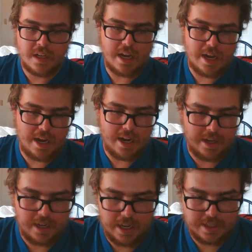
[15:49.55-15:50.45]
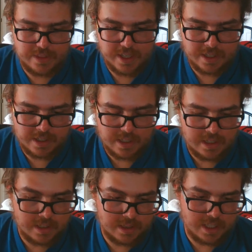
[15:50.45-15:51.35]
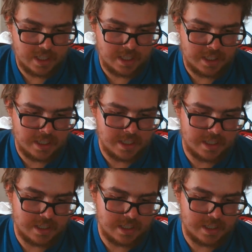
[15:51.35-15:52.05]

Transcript: And I think I